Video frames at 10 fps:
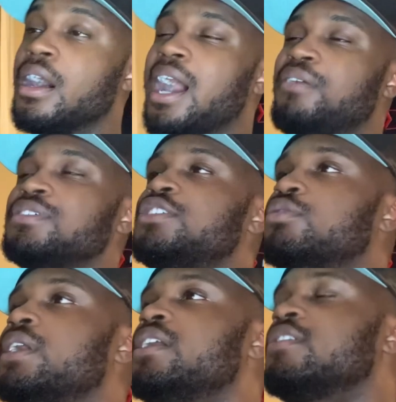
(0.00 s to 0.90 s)
I was
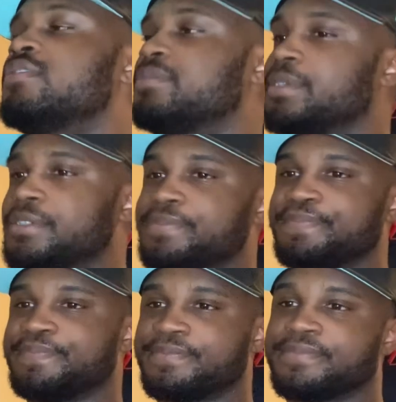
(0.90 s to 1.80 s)
twelve, bro.
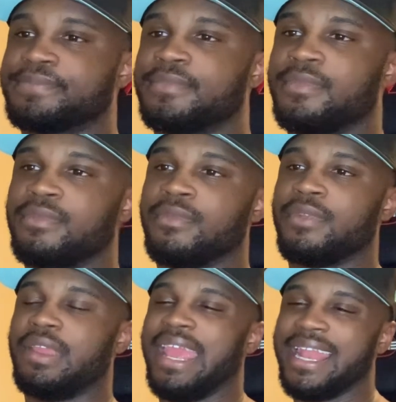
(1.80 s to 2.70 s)

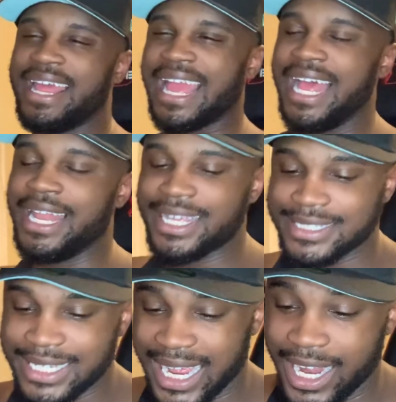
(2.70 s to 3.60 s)
And like like I
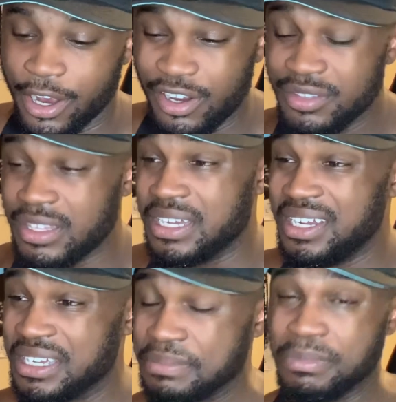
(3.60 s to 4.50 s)
said, I heard the
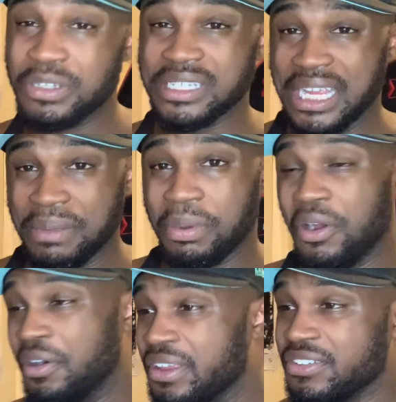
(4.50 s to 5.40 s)
hook mostly at
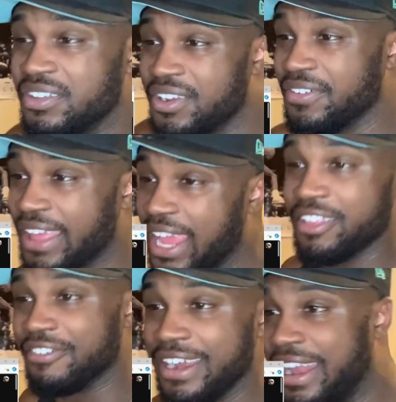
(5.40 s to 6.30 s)
parties, you know, the eighth
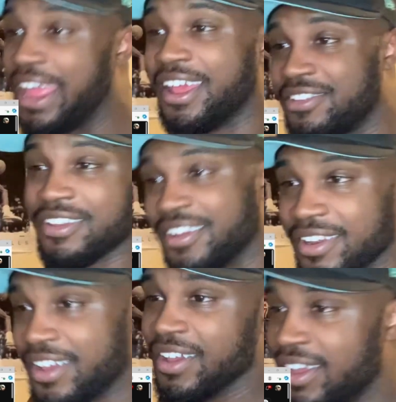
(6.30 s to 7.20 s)
grade dance and
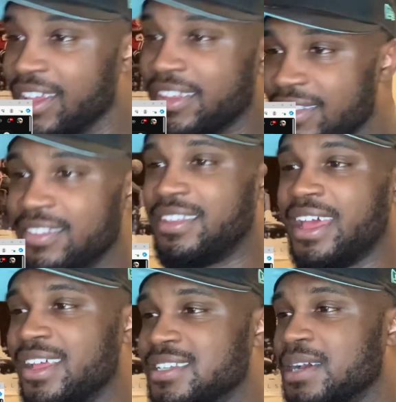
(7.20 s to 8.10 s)

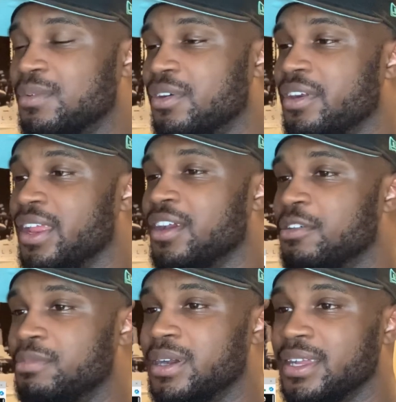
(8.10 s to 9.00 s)
that type of ordeal,
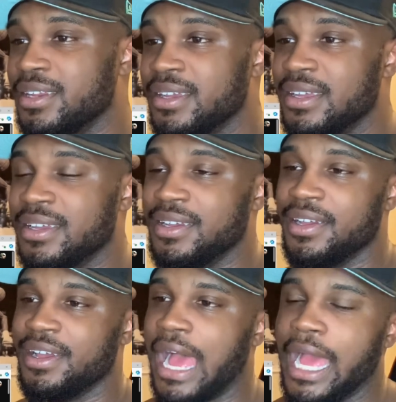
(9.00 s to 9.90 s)
but
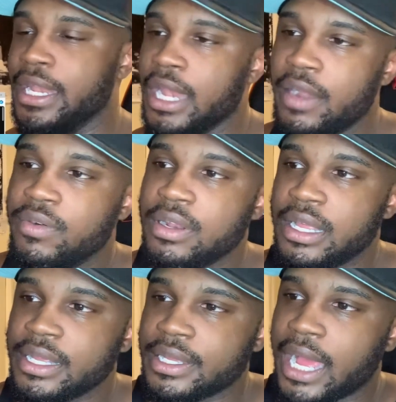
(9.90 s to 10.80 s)
I never
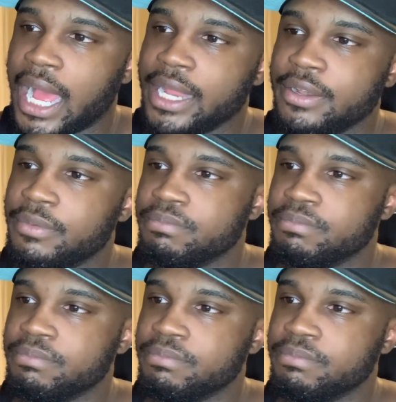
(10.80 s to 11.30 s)
like I.